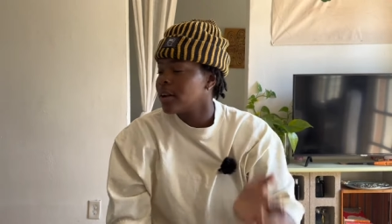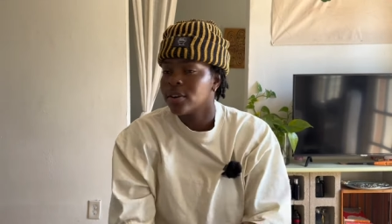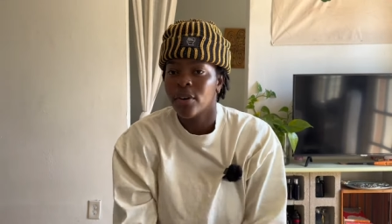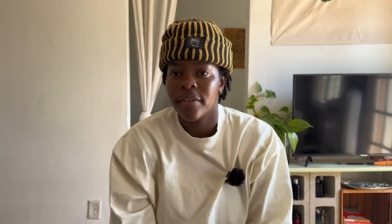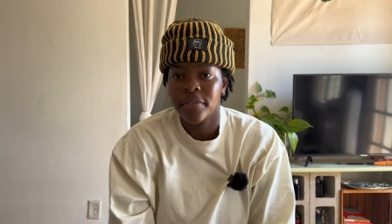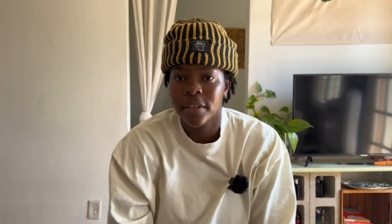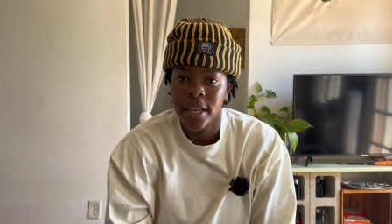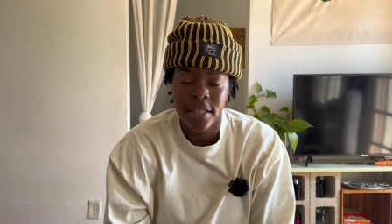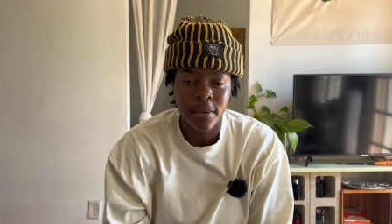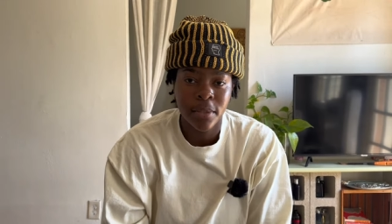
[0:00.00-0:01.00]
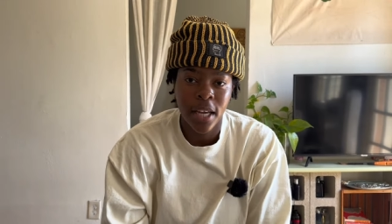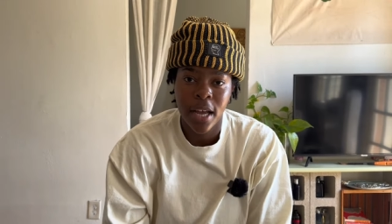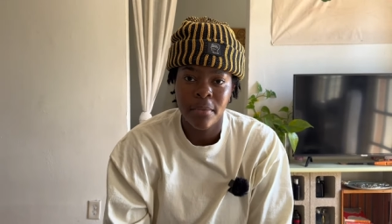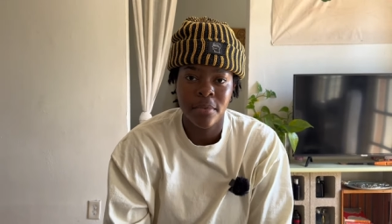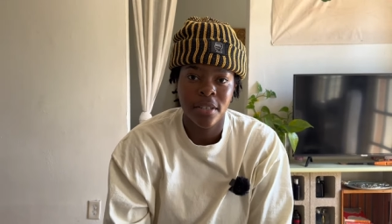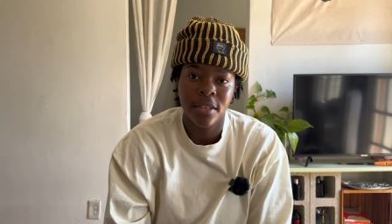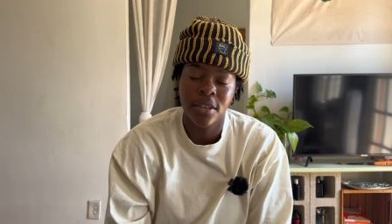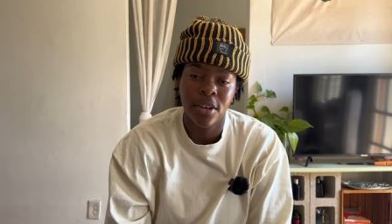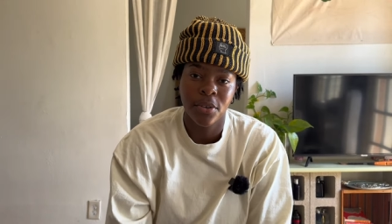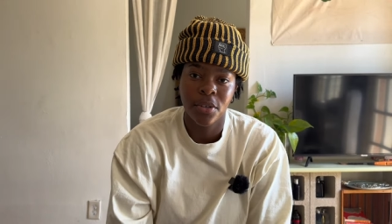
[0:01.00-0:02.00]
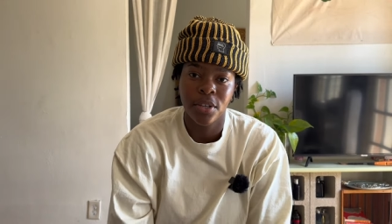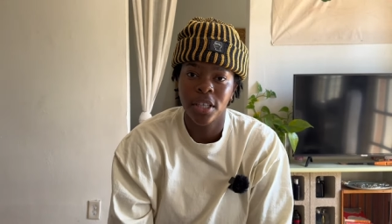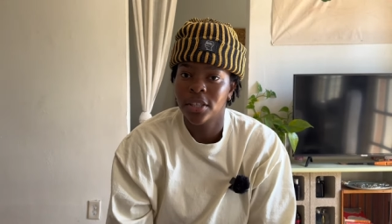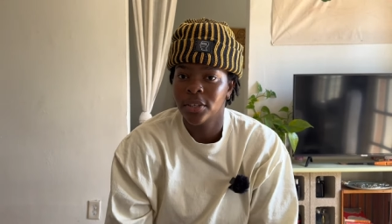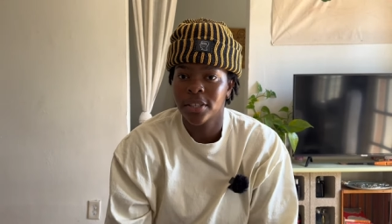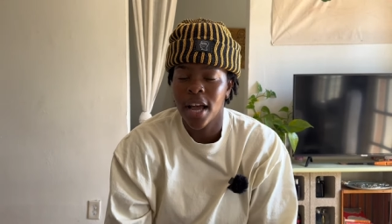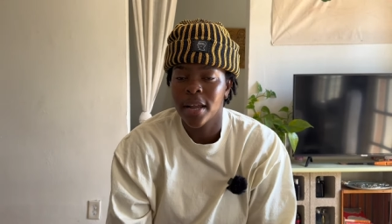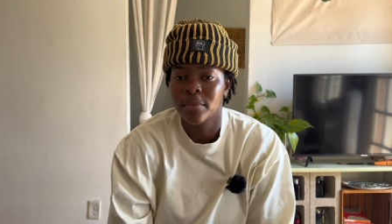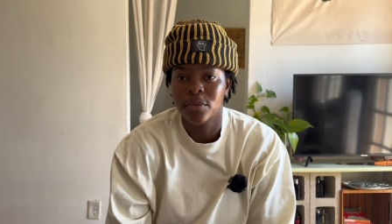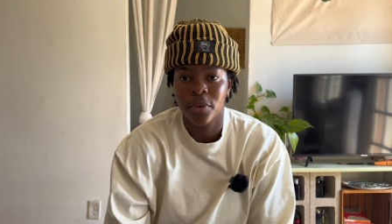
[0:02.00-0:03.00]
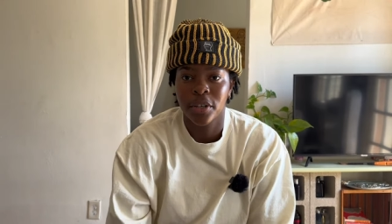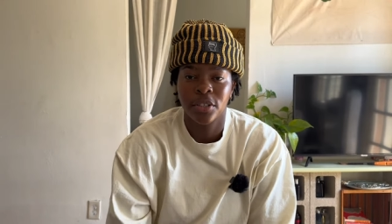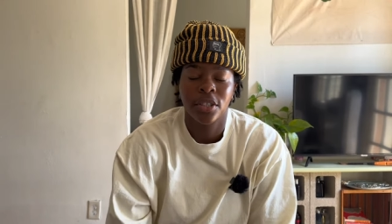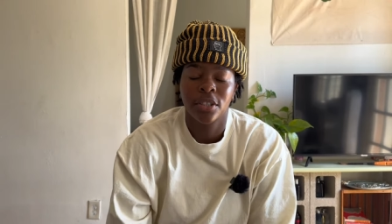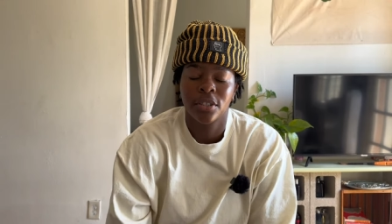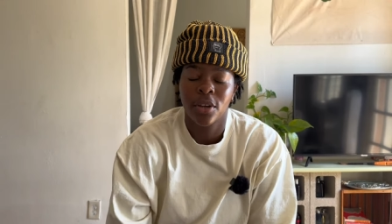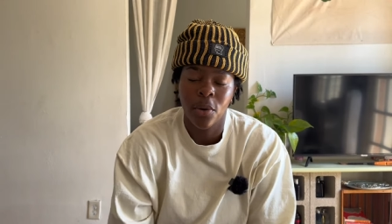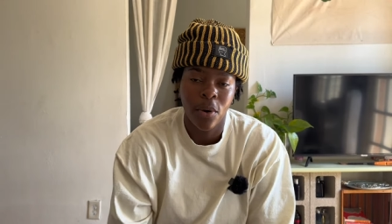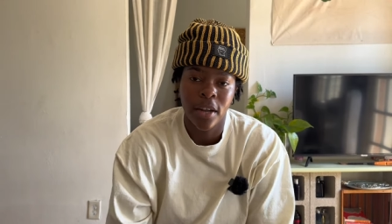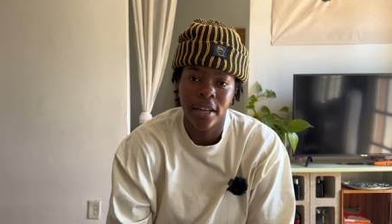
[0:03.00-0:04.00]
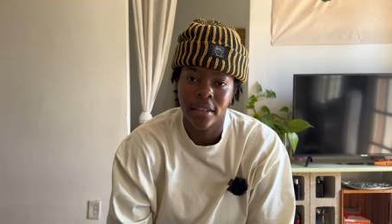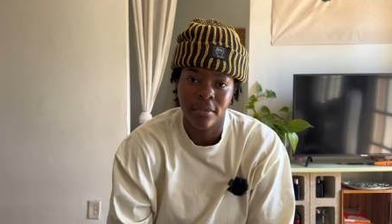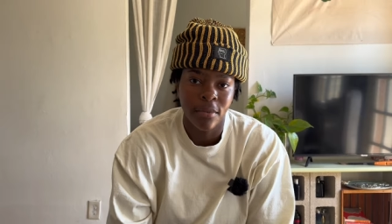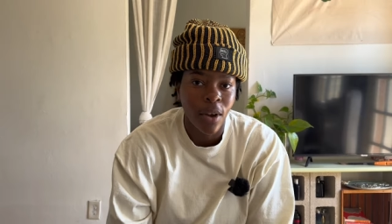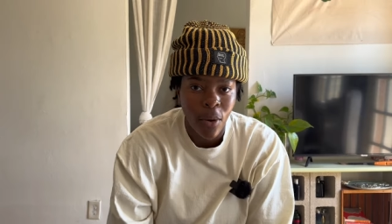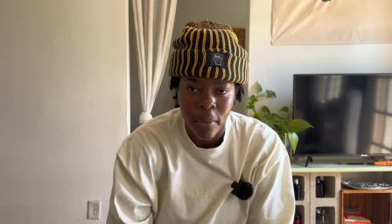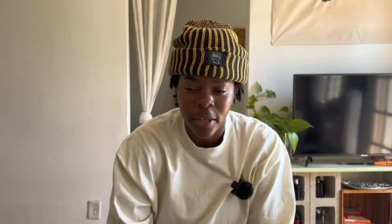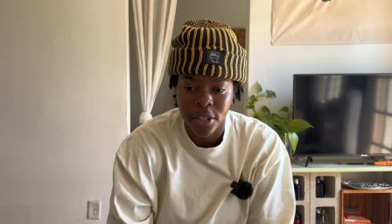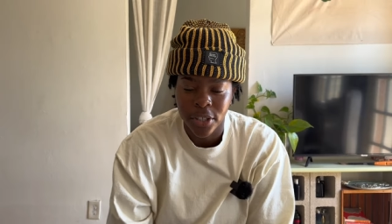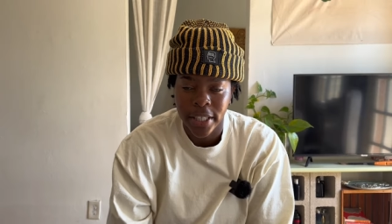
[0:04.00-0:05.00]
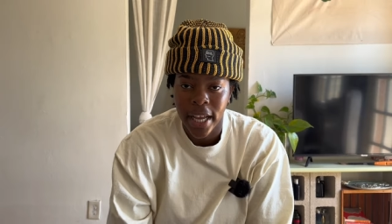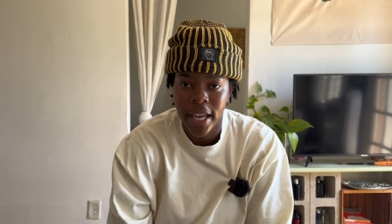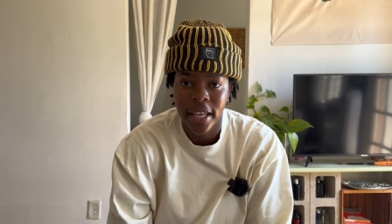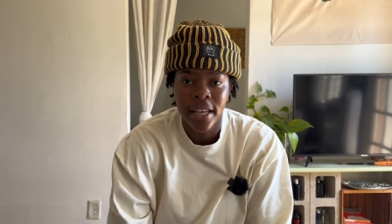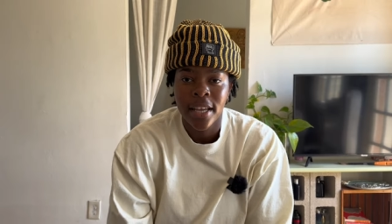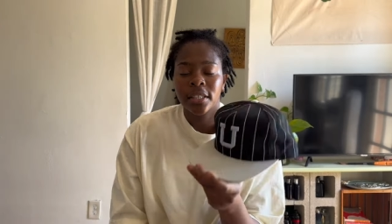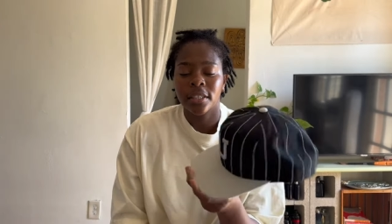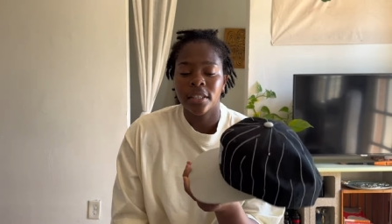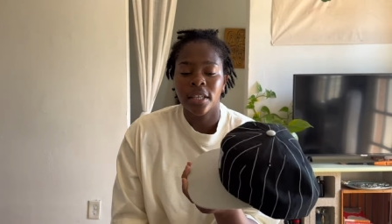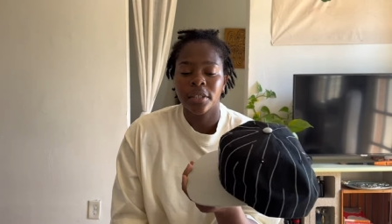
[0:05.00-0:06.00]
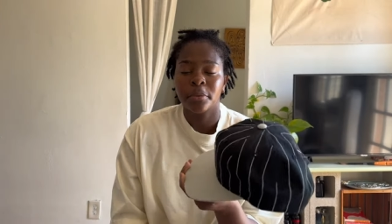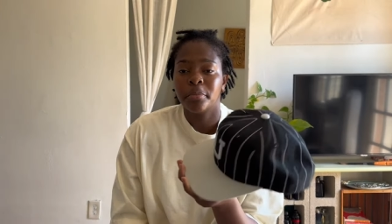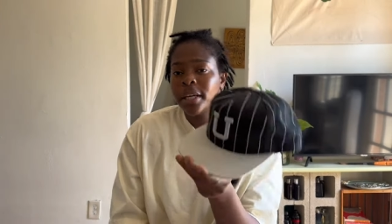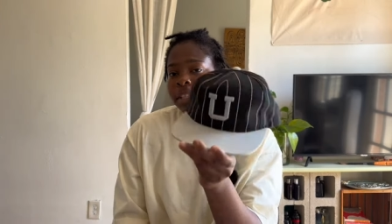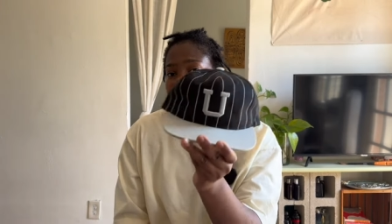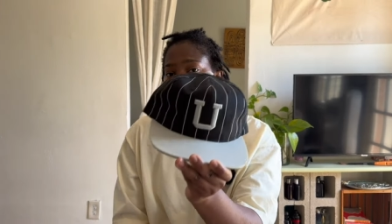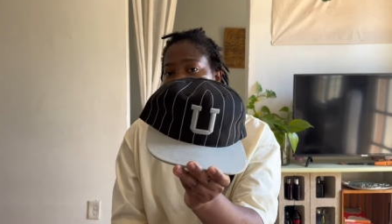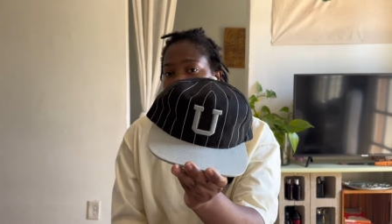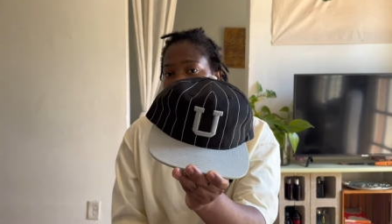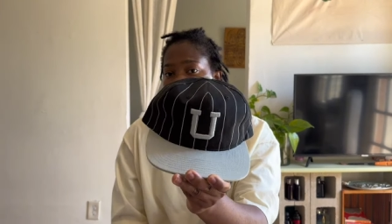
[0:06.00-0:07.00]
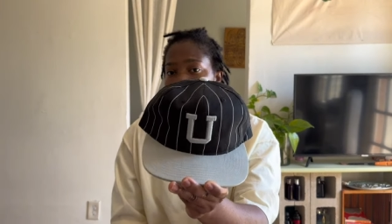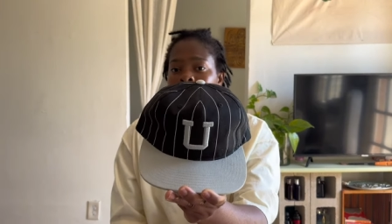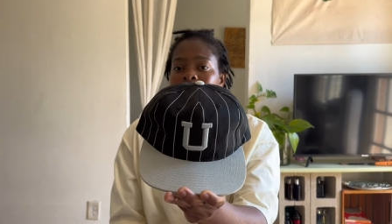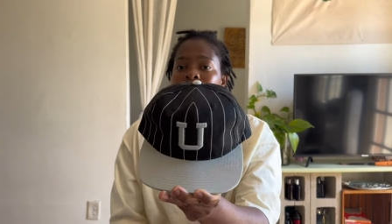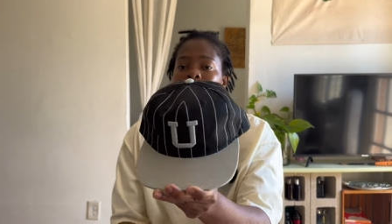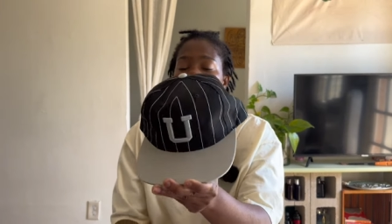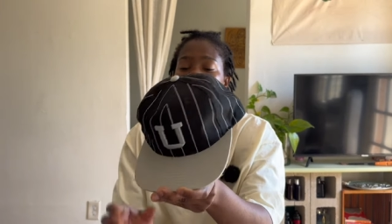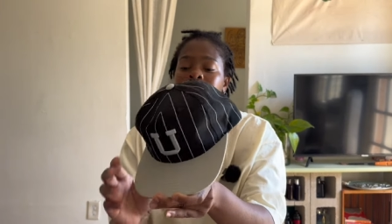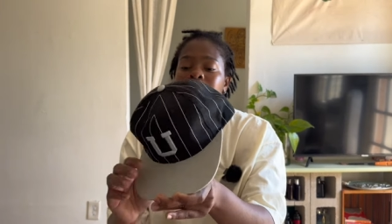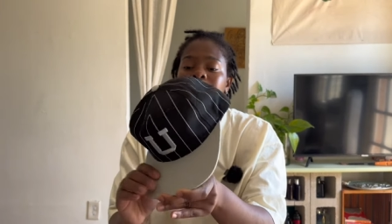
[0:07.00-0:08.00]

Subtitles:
don't know, I feel like sometimes, you know, you need those items where you just throw on and go about your day. This is another pinstripe hat that I picked up